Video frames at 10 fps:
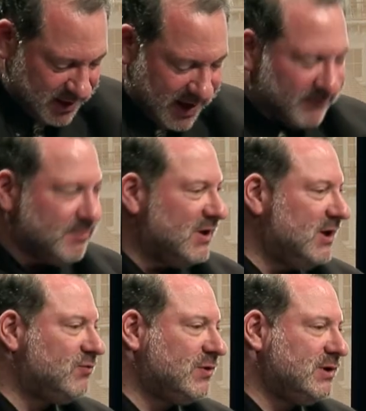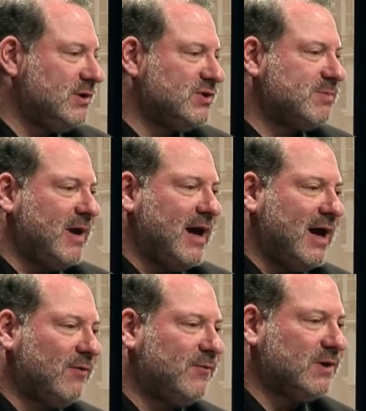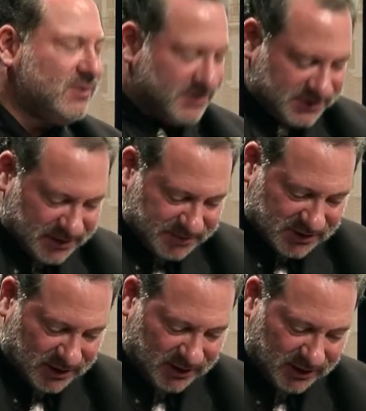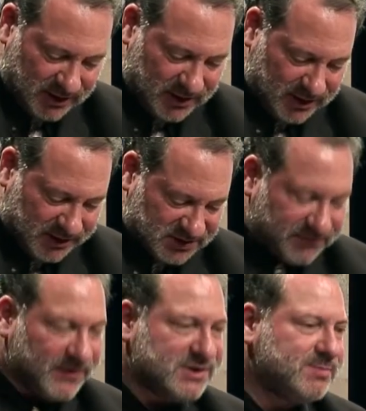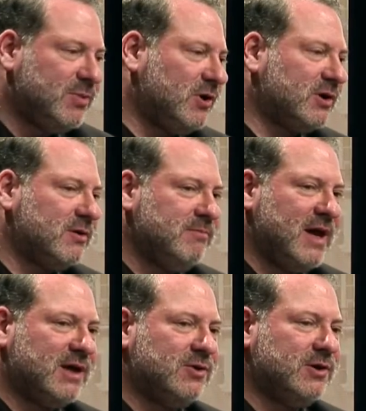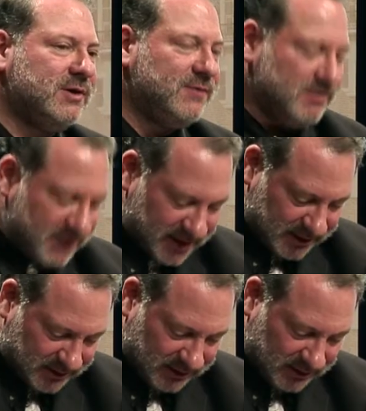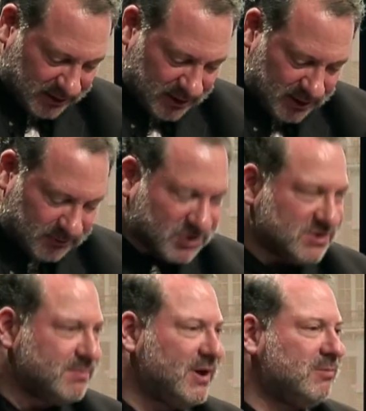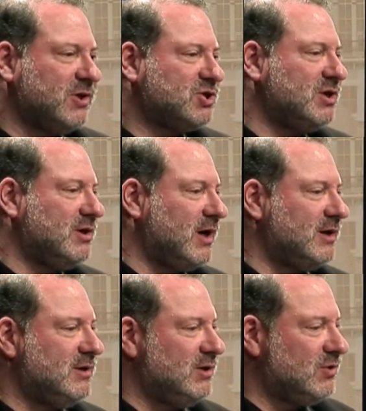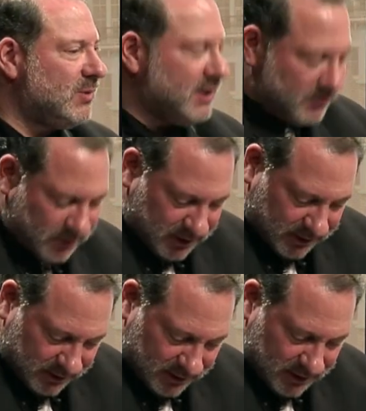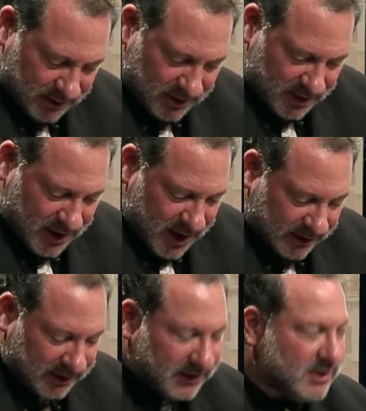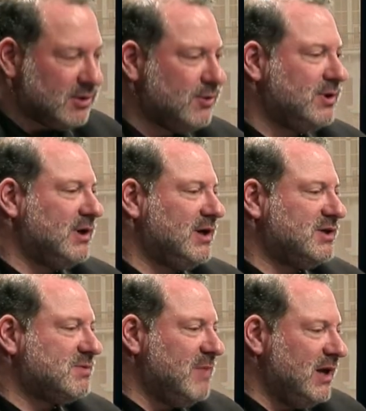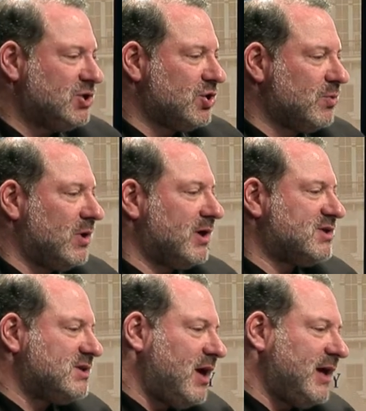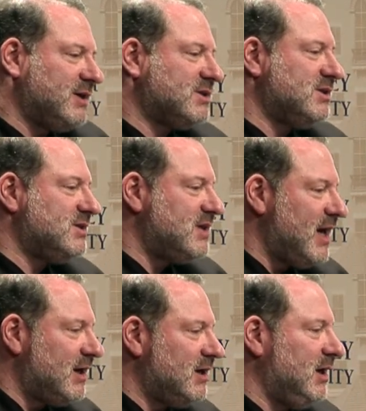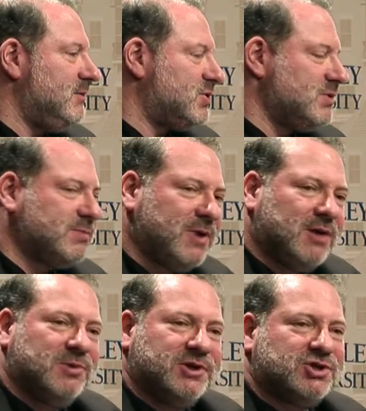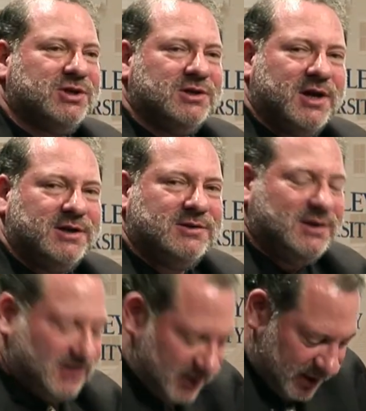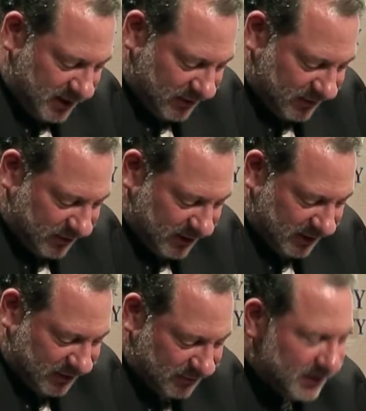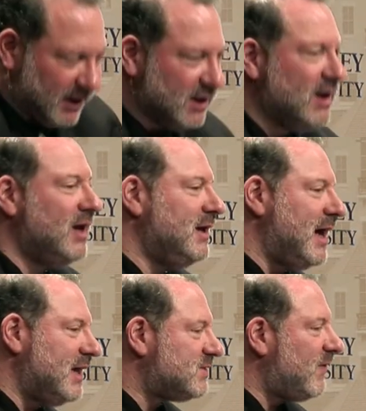having been introduced by Alfred Korzybski in his first book, Manhood of Humanity, which was published in 1921, and then included in his major work, Science and Sanity, which was published in 1933. Now, as